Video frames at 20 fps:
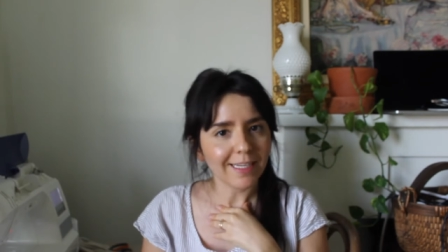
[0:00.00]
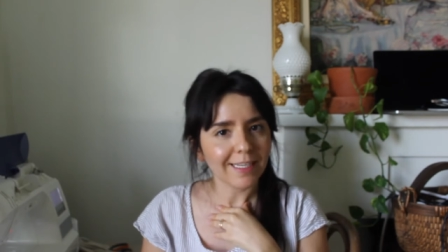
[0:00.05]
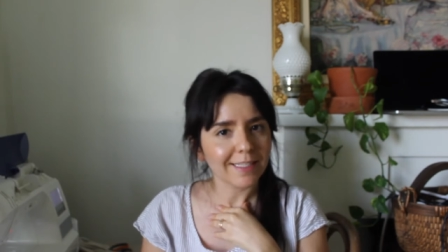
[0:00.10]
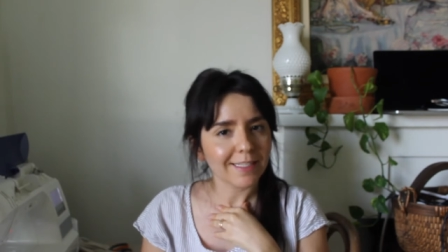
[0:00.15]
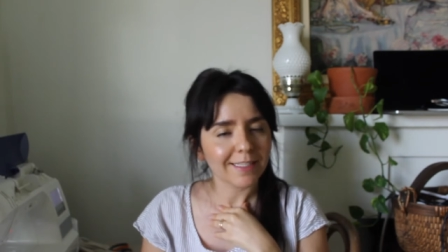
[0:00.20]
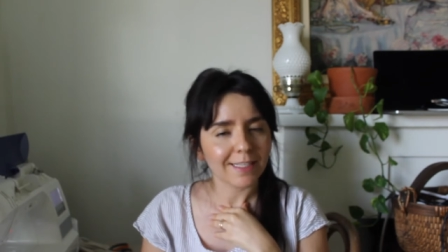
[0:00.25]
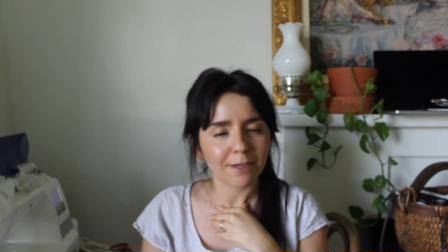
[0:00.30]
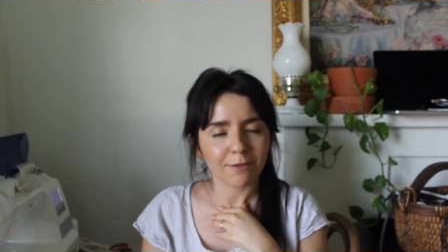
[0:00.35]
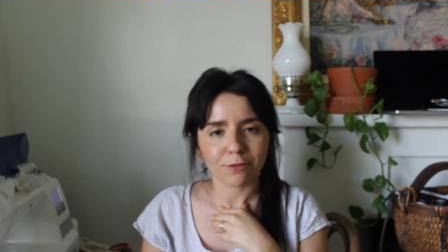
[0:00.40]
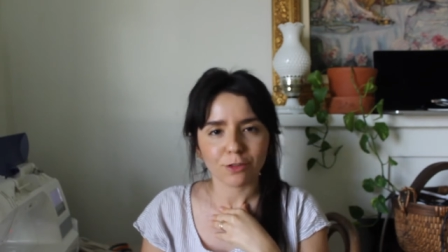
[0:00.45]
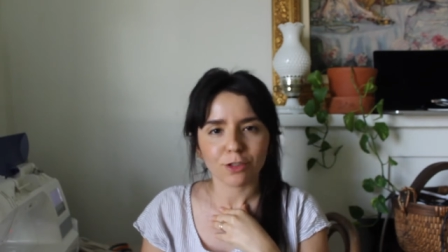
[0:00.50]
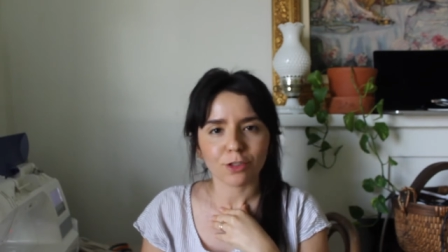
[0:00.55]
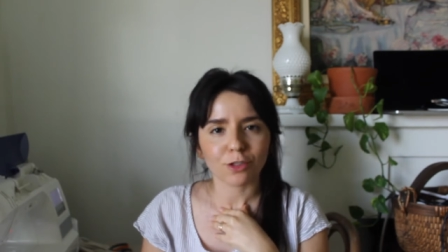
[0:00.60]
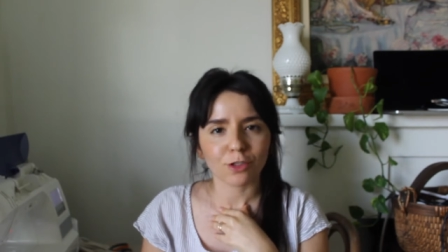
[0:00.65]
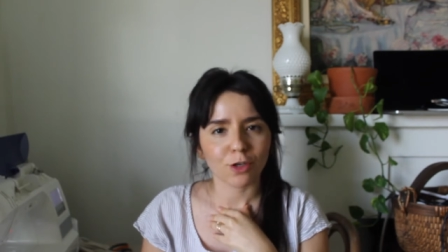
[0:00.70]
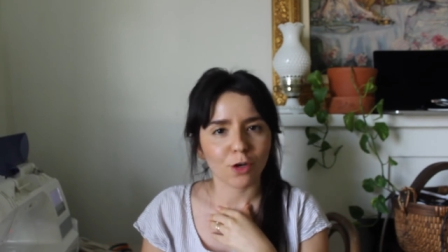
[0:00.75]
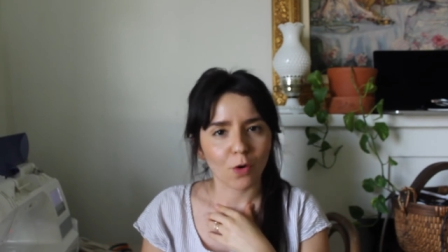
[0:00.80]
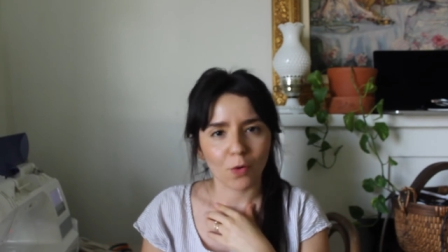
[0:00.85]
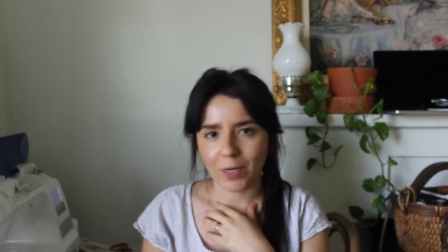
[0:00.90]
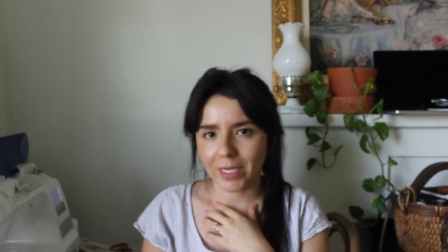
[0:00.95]
instead of
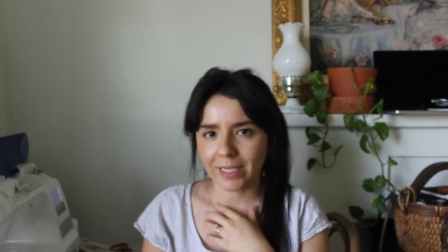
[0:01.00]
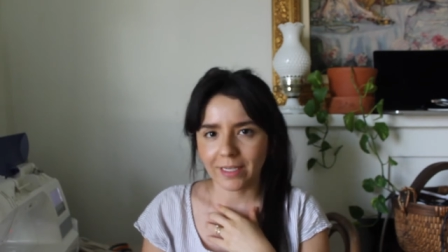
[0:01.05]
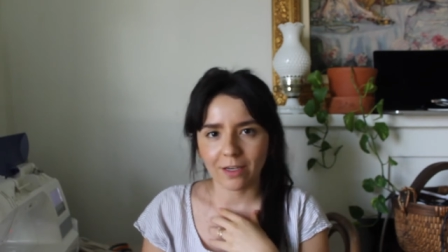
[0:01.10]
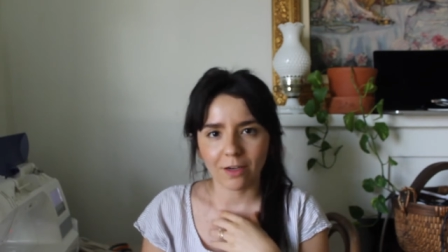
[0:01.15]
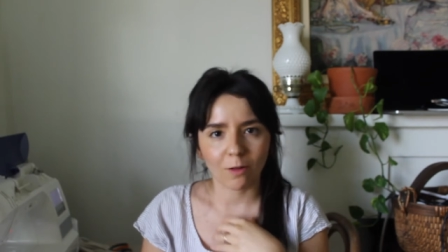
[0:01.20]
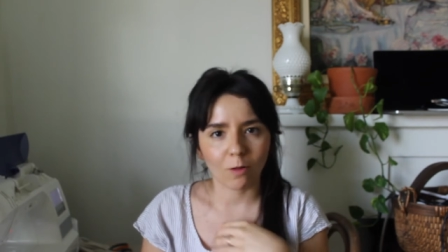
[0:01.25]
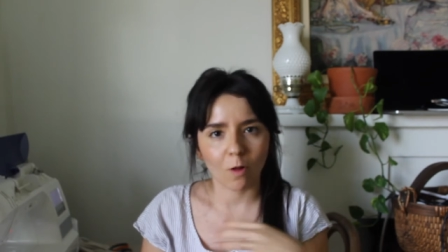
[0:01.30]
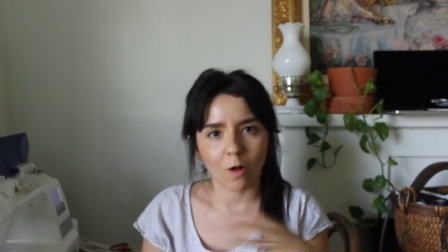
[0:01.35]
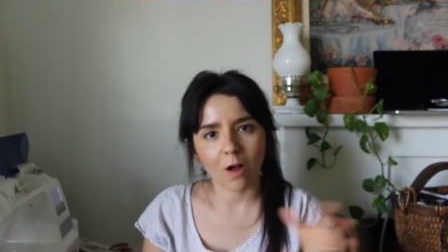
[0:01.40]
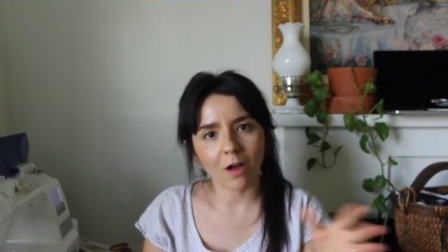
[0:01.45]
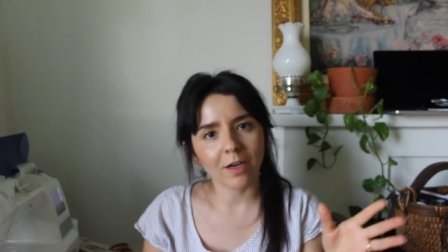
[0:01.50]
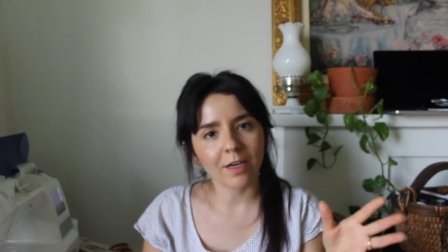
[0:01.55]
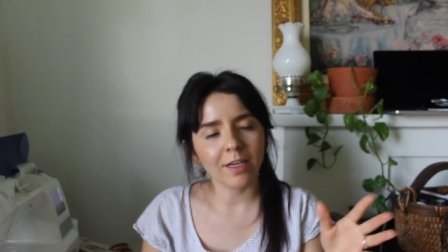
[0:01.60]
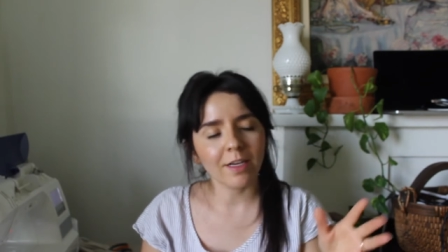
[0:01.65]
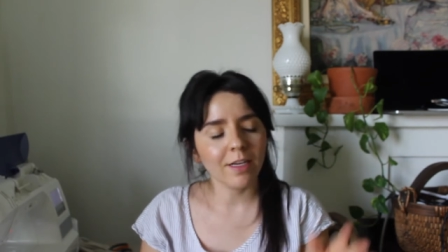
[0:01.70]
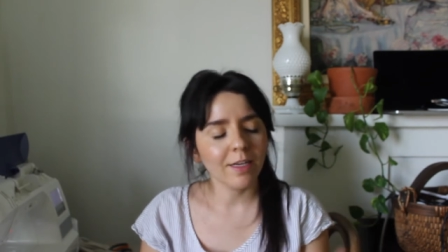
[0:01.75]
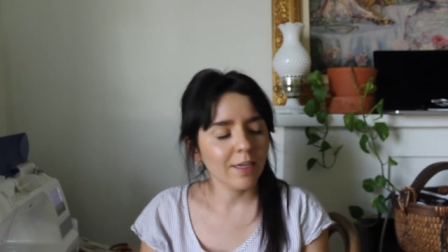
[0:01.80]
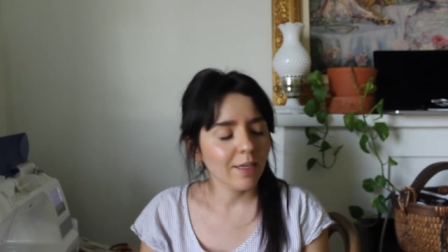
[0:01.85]
just going along.